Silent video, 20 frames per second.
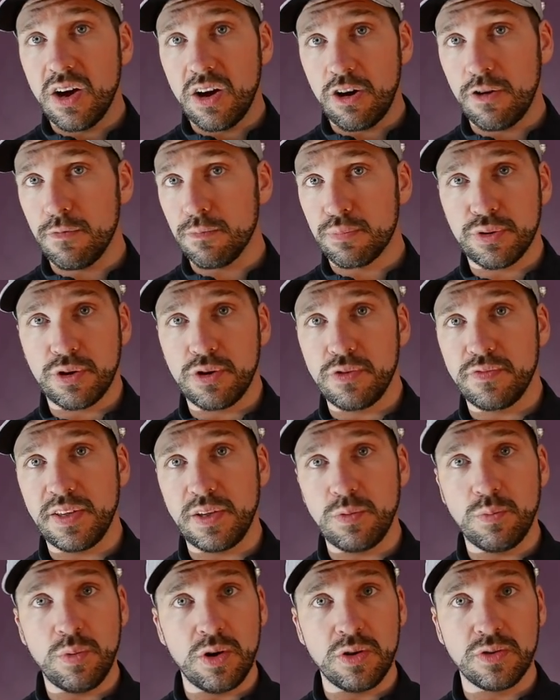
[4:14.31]
on Pro
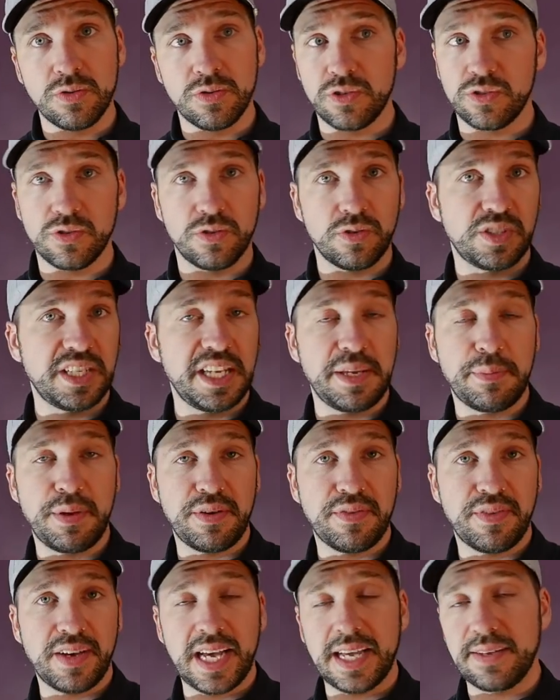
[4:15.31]
V1s or
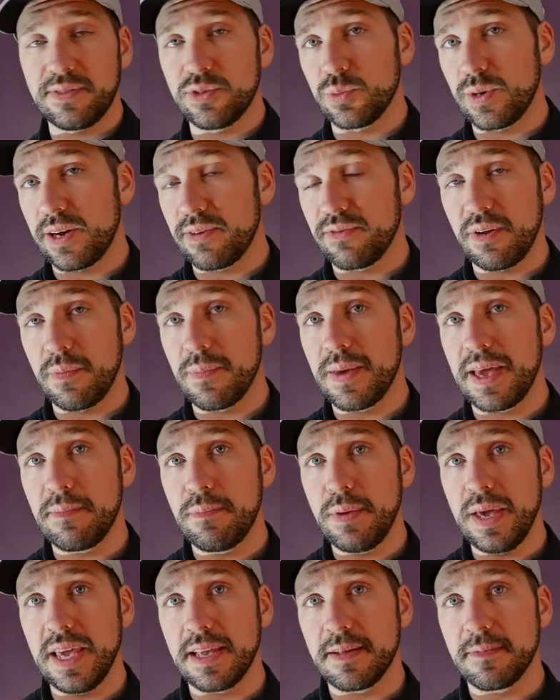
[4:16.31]
TP5s or wherever it may
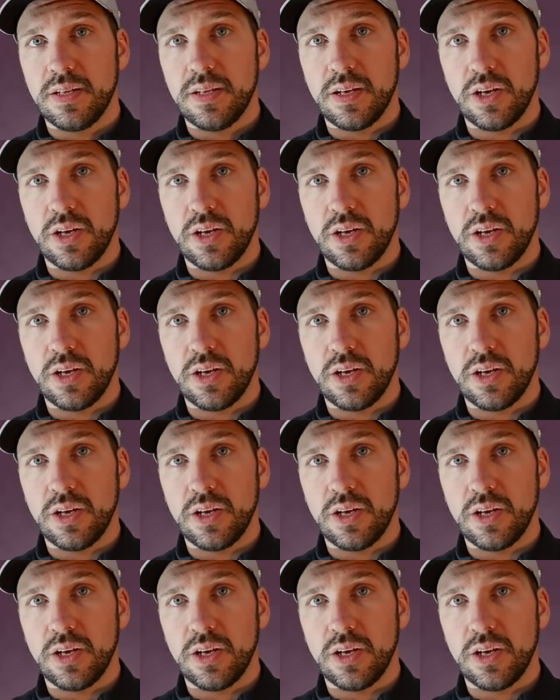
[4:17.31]
be.